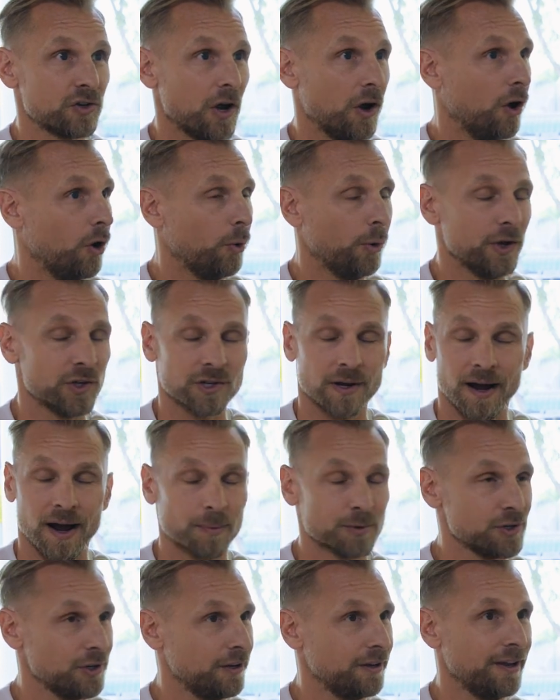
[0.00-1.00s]
always an
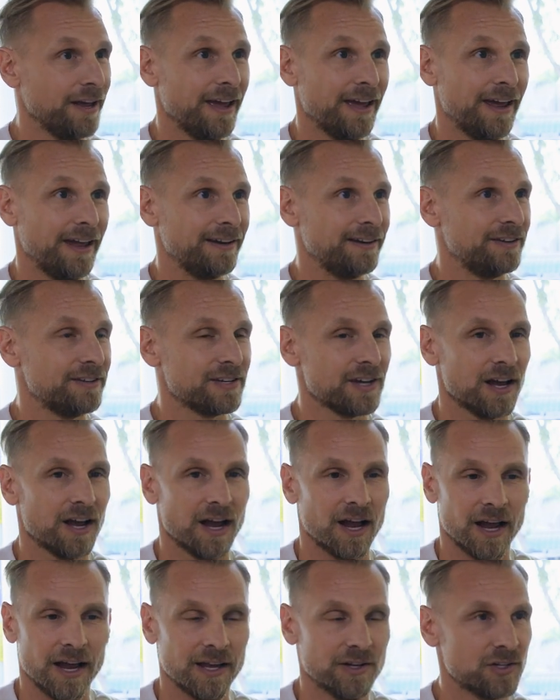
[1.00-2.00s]
option. And
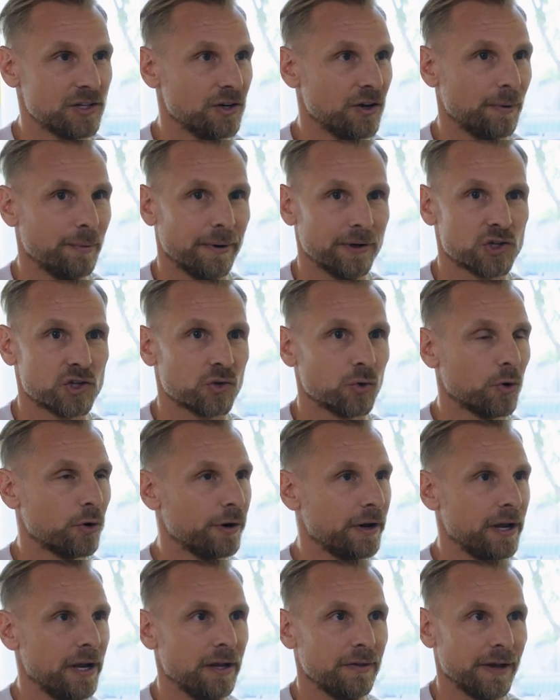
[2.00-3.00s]
uh, as you know, my
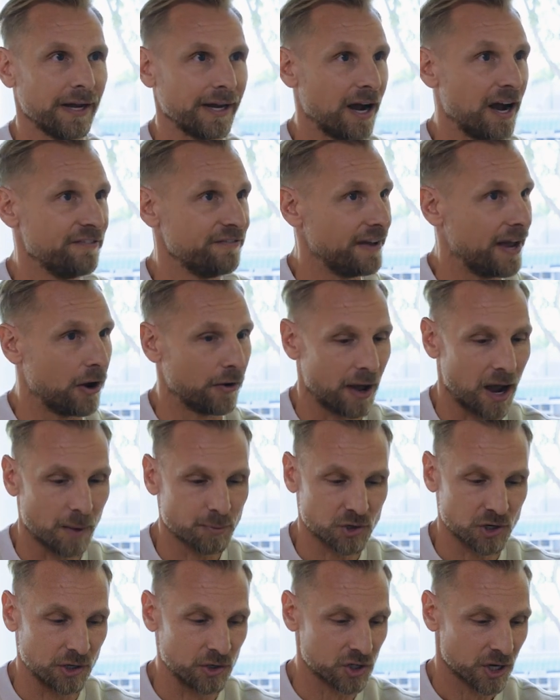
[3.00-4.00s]
story, like I found
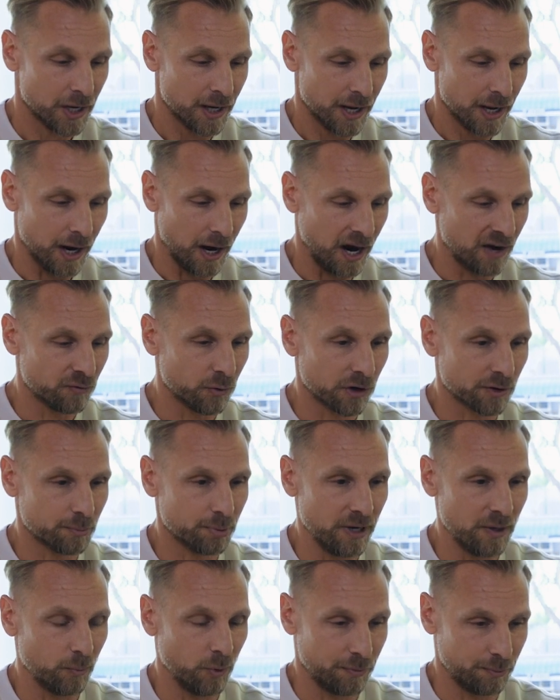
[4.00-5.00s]
options. I've worked
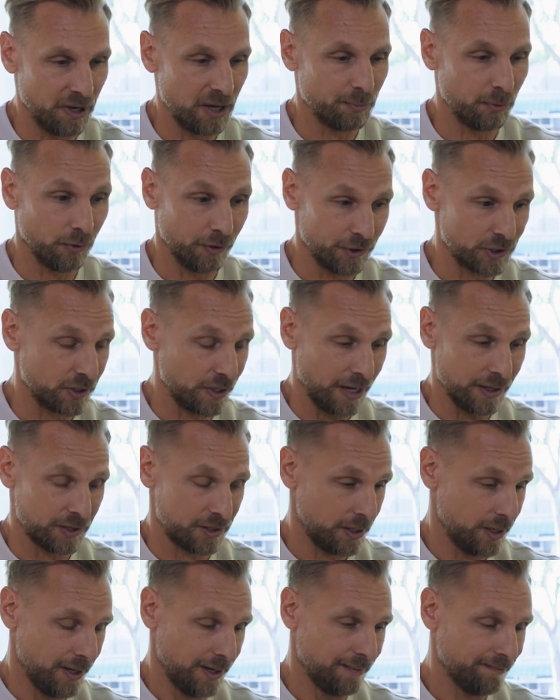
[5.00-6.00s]
pe- with people as,
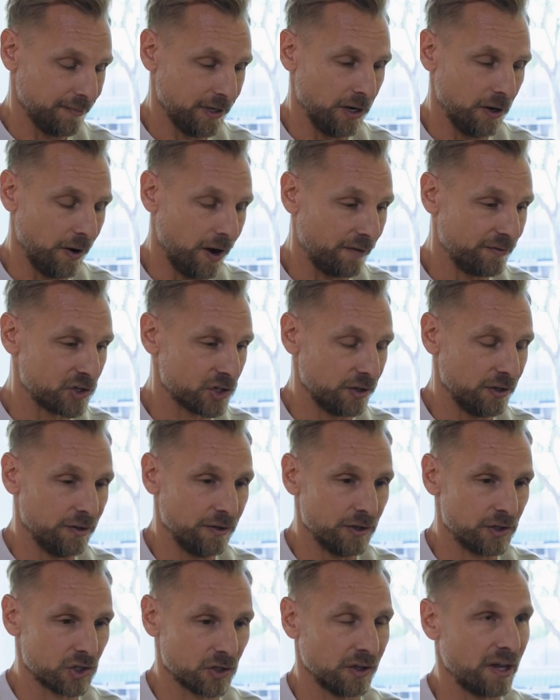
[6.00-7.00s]
as, you know, obviously
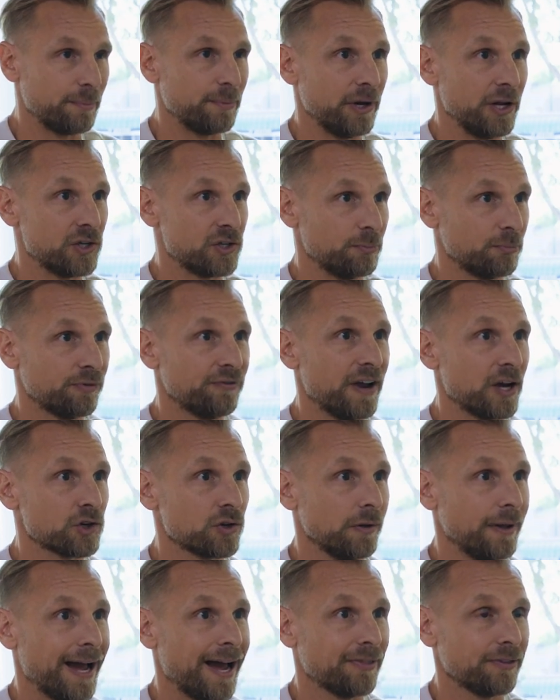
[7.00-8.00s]
the celebrities and
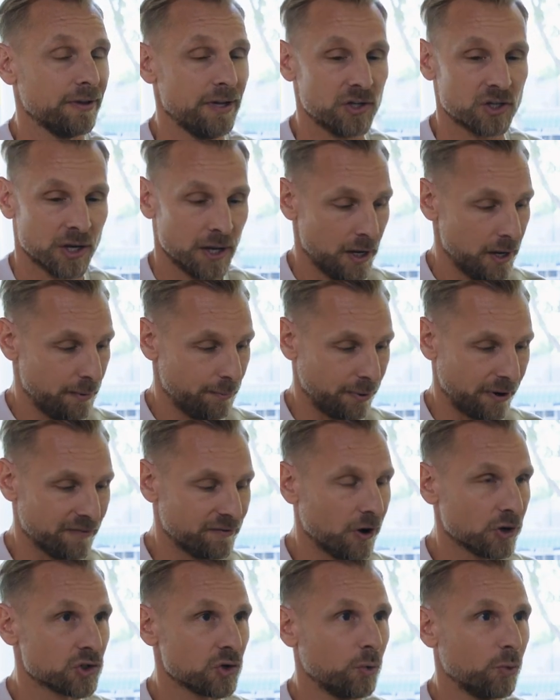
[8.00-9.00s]
professional athletes, but I've also